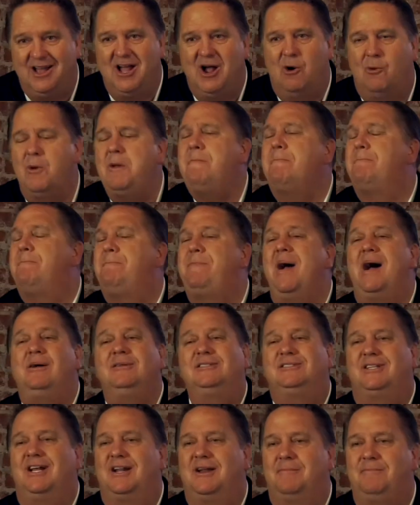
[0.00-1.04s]
We
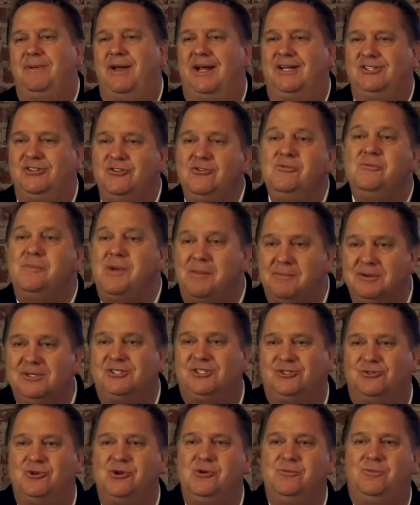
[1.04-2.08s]
bounced out of bed. Do you remember,
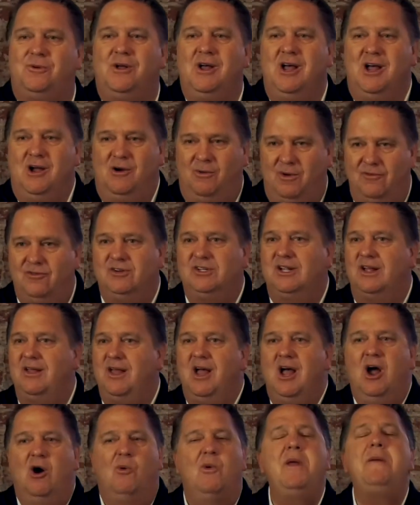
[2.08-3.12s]
Stroop?
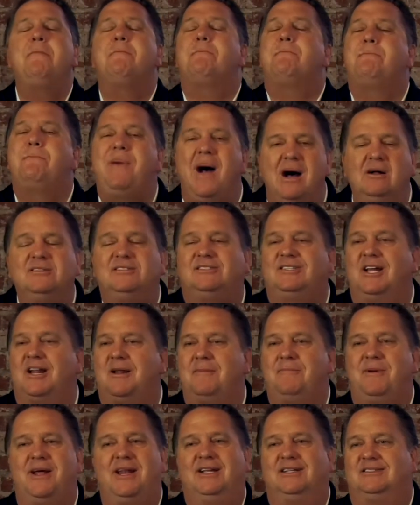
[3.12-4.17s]
We bounced out of
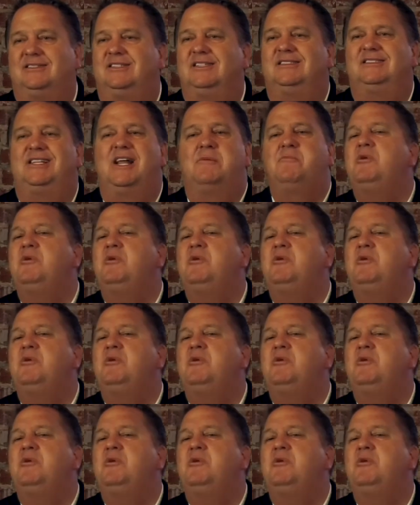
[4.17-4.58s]
bed at 6 a.m.